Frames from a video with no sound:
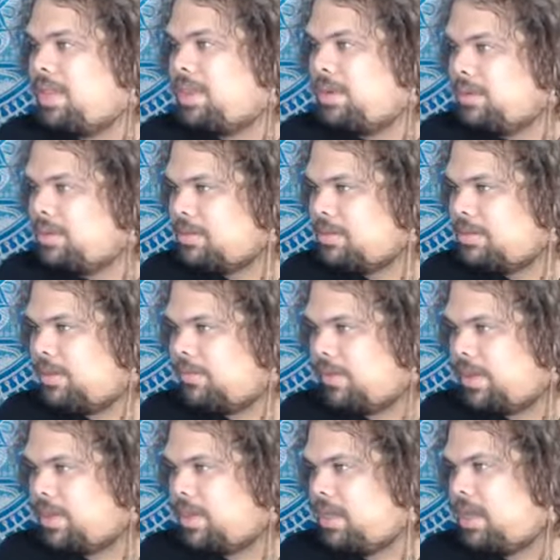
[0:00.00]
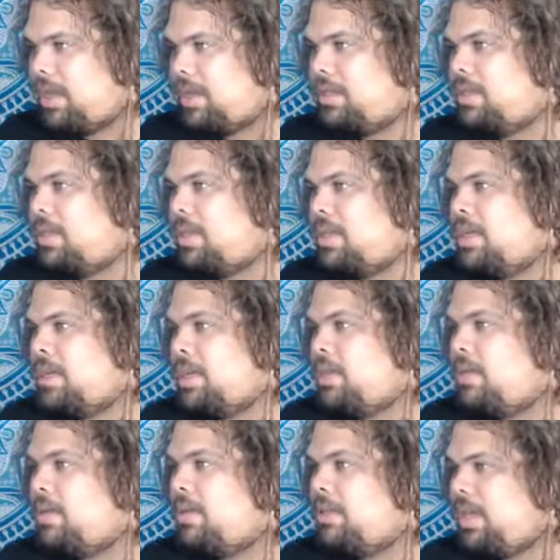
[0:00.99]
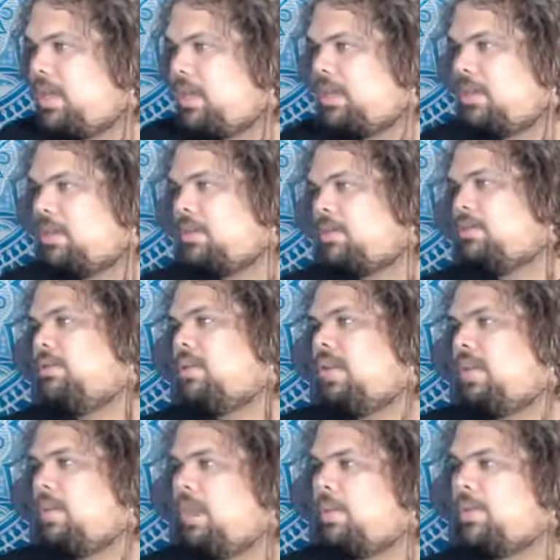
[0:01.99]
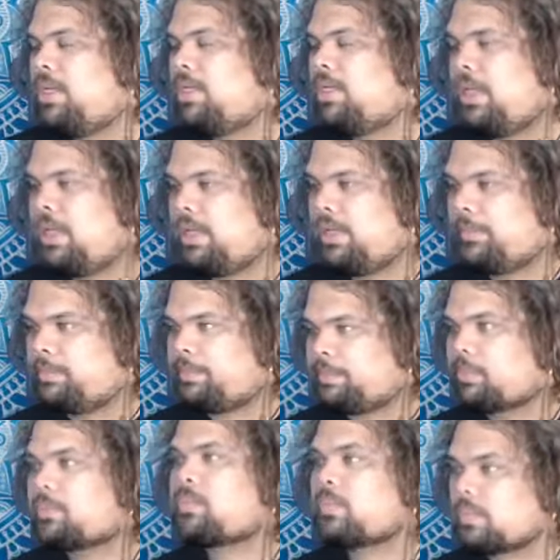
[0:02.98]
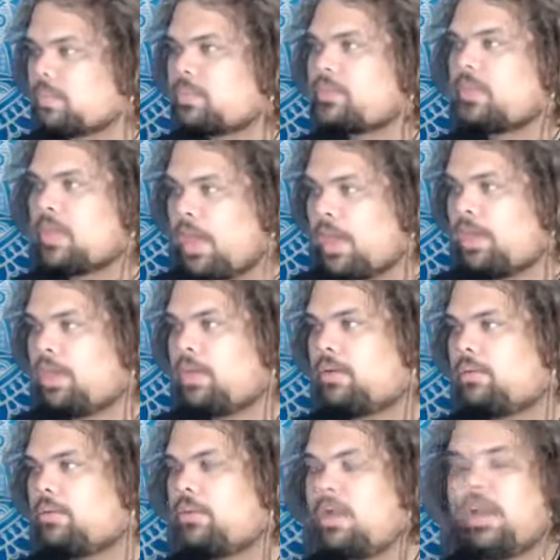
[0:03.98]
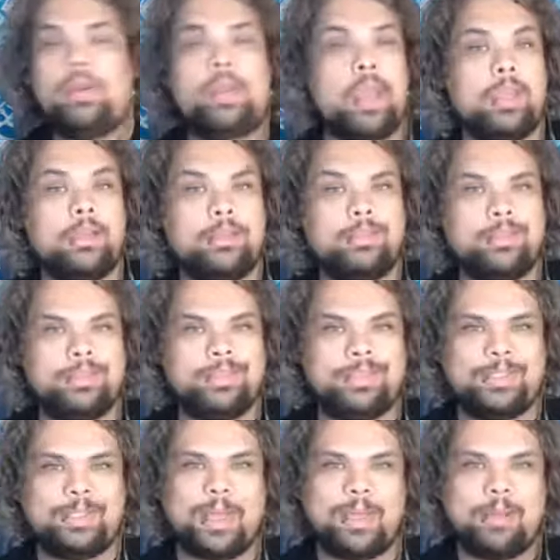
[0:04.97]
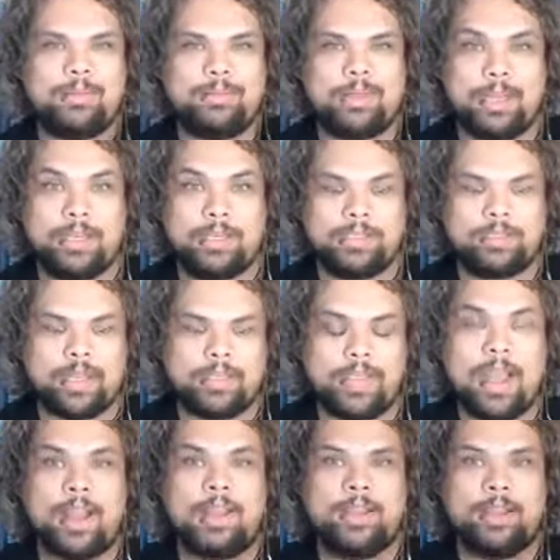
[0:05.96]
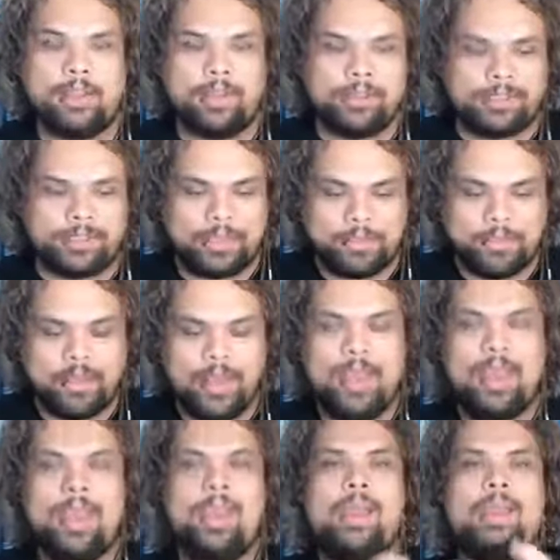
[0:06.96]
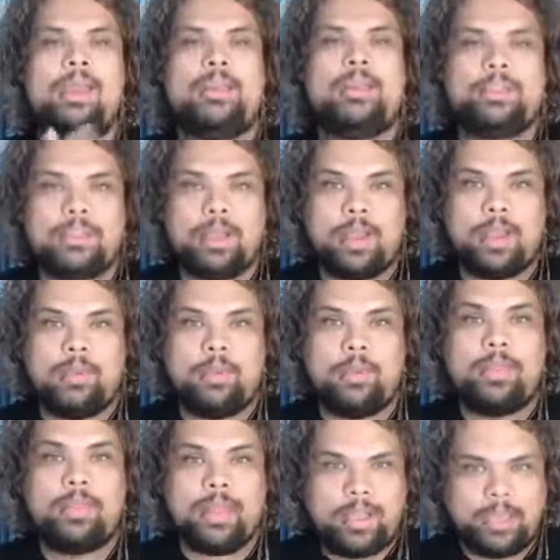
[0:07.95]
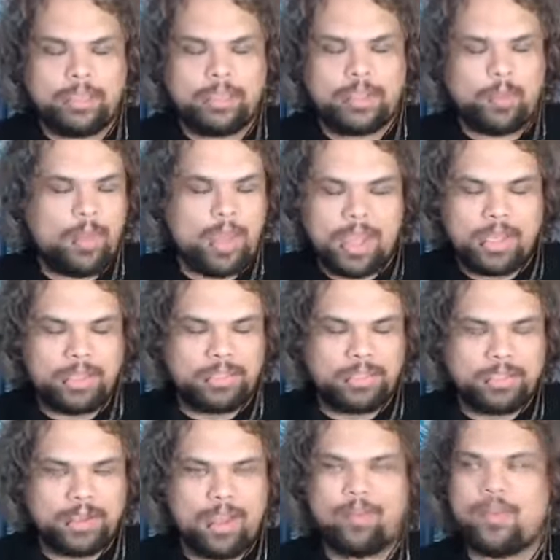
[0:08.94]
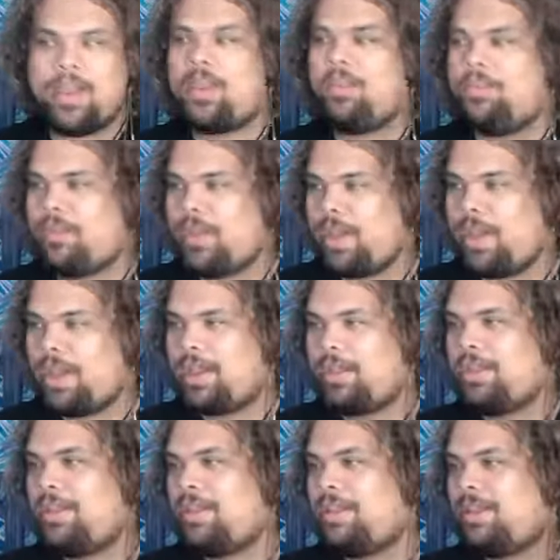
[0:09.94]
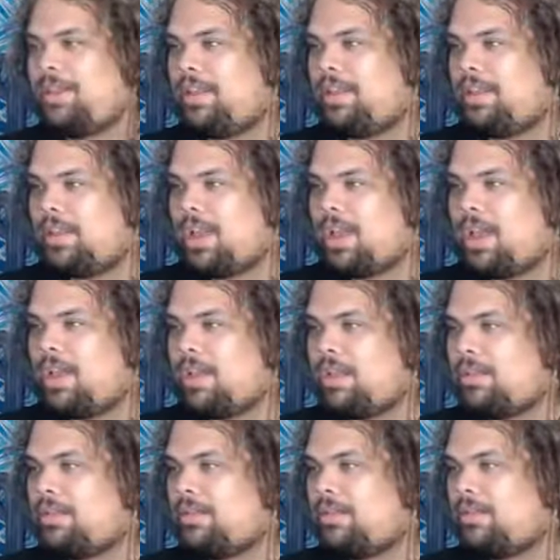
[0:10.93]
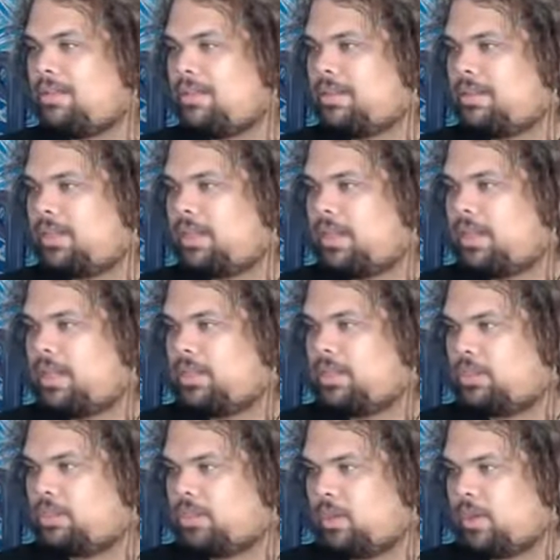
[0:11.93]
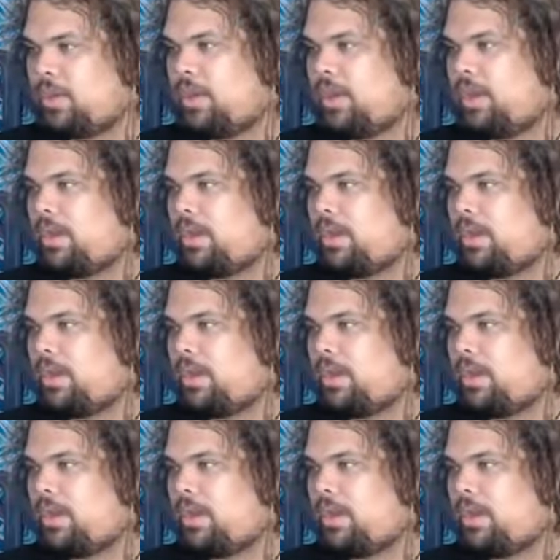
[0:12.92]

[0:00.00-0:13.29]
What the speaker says: Ooh, Slovenia. Well, thank you. Thank you. I appreciate it. I do. Okay. So, getting distracted. I need to go to the gym. So, thank you so much. I've had fun. Y'all enjoy.